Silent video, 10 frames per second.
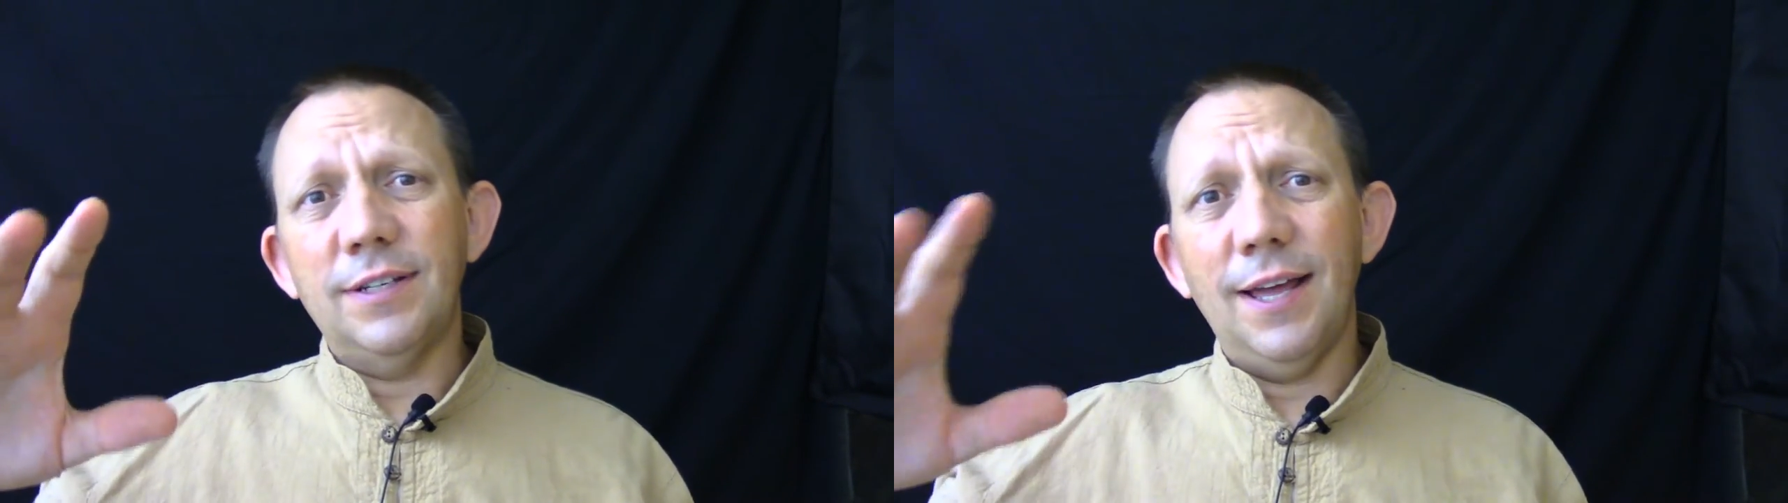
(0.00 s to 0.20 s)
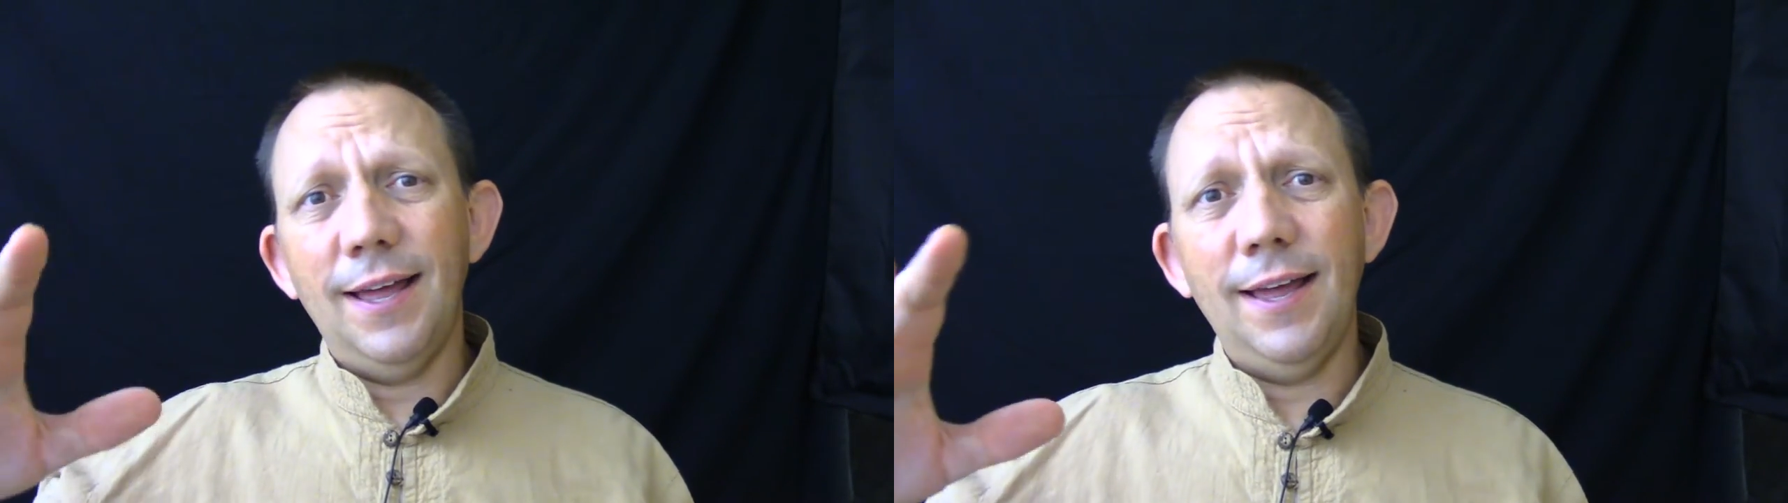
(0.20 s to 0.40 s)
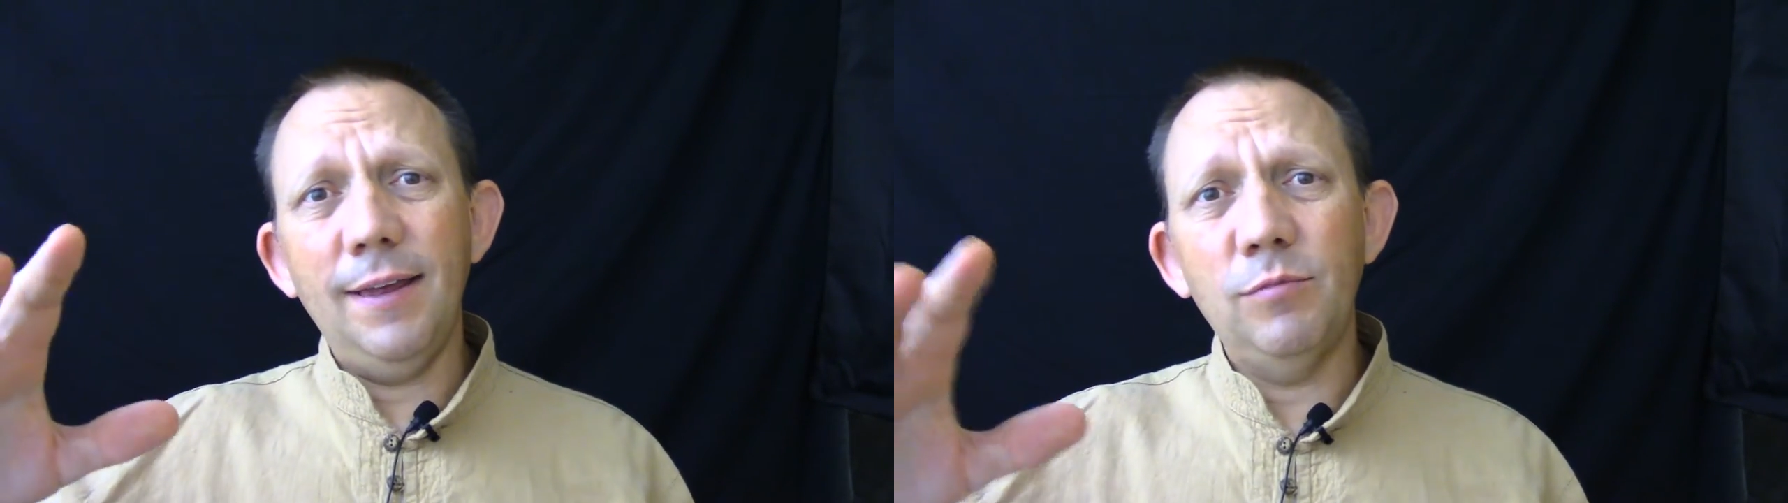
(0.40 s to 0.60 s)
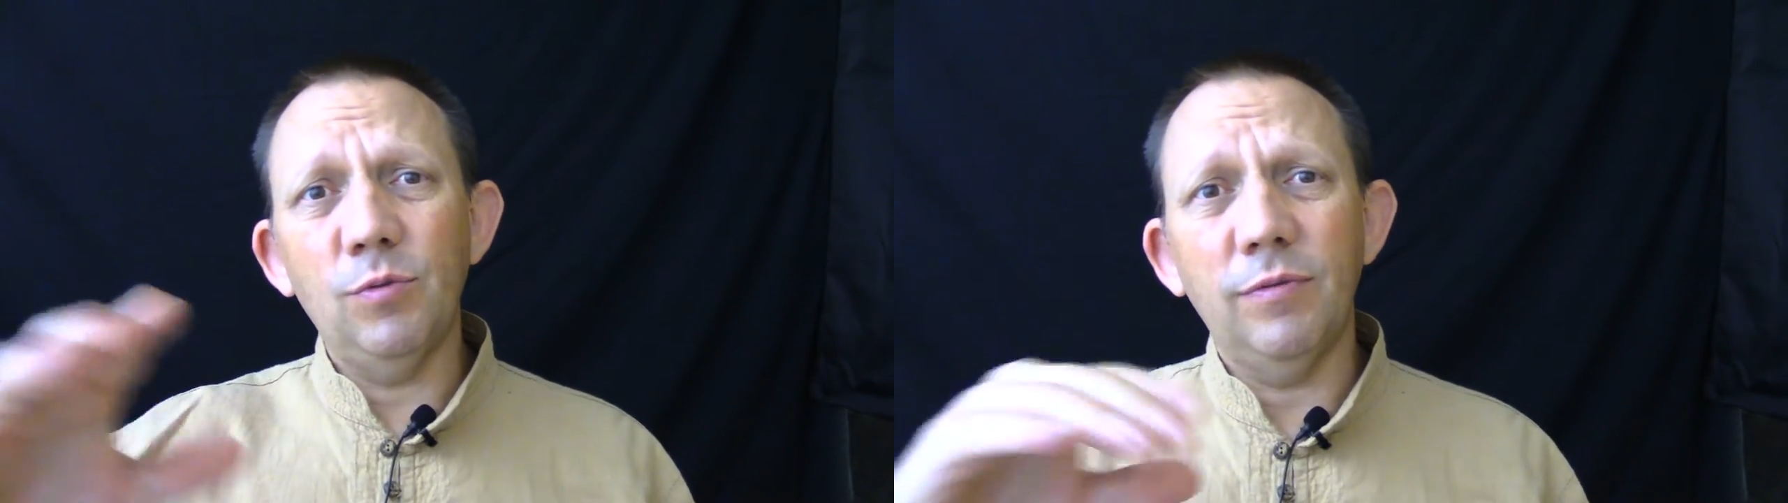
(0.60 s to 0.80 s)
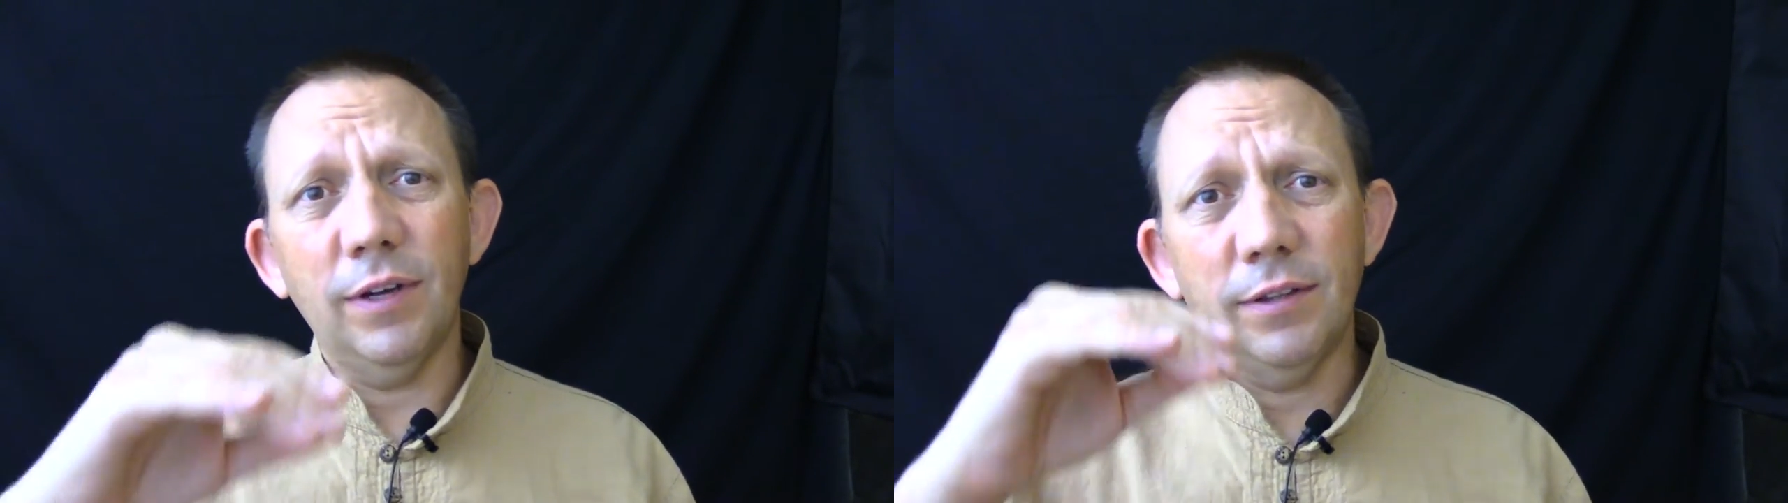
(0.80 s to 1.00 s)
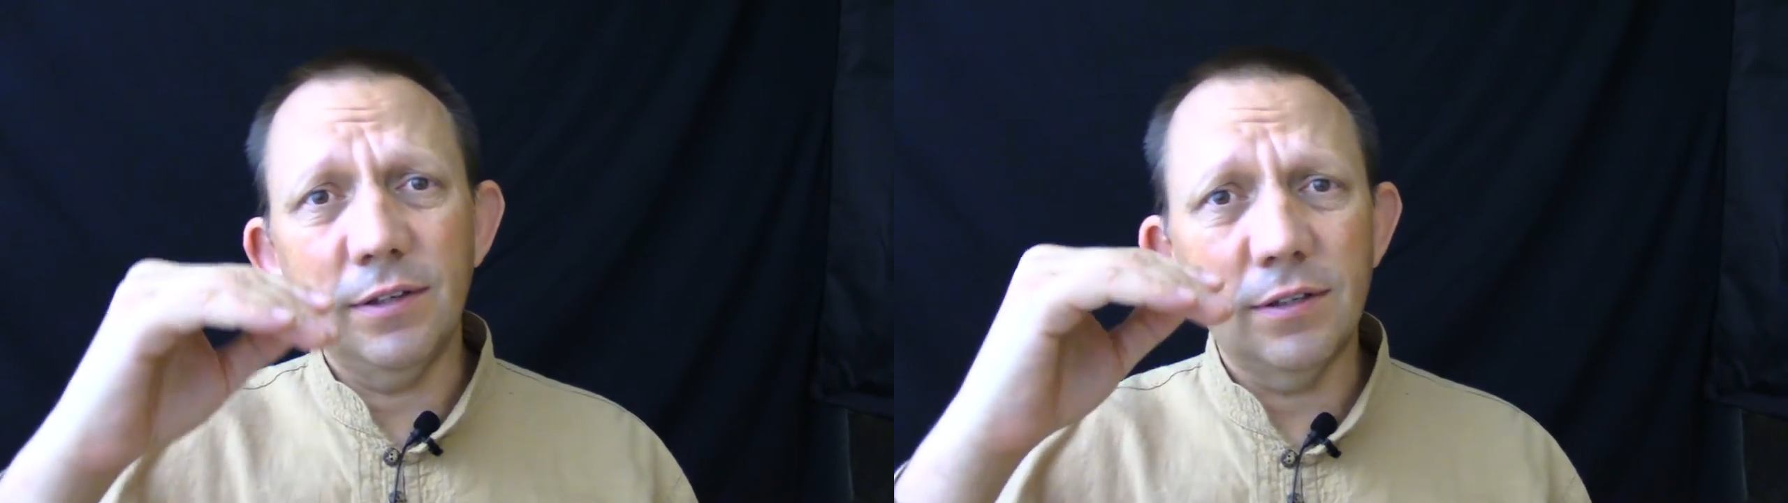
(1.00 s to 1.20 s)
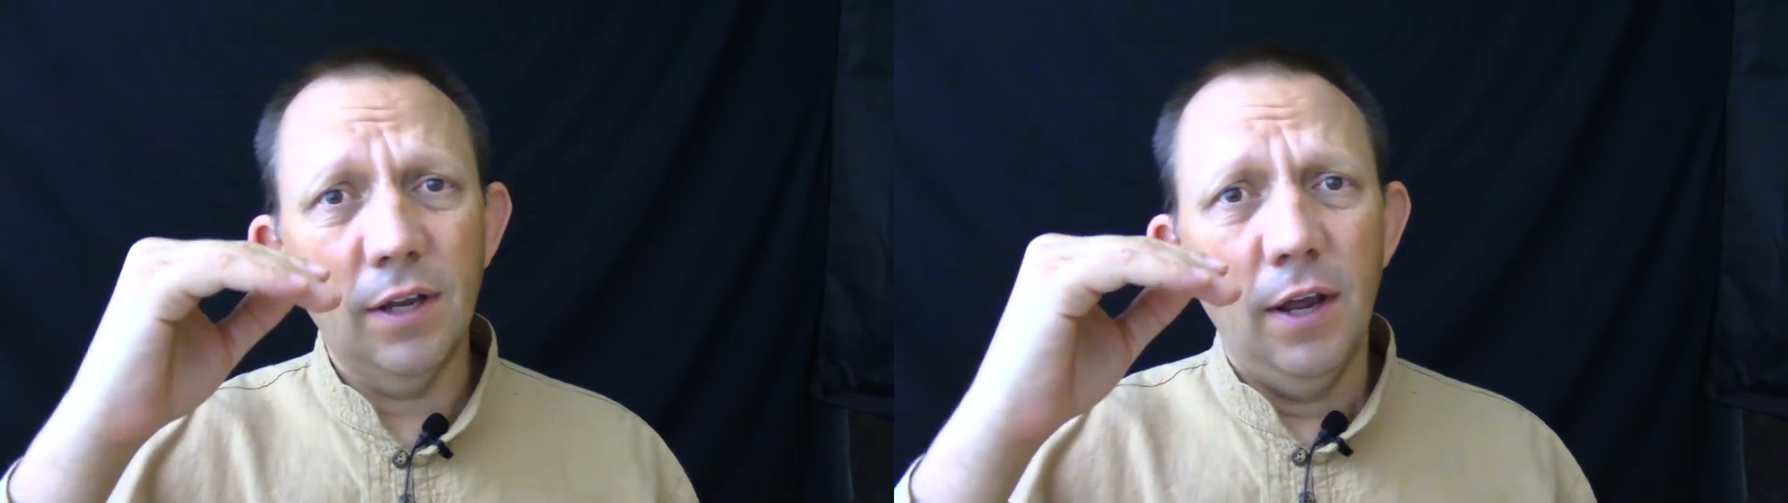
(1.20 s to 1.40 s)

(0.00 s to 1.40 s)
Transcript: times. We've got this.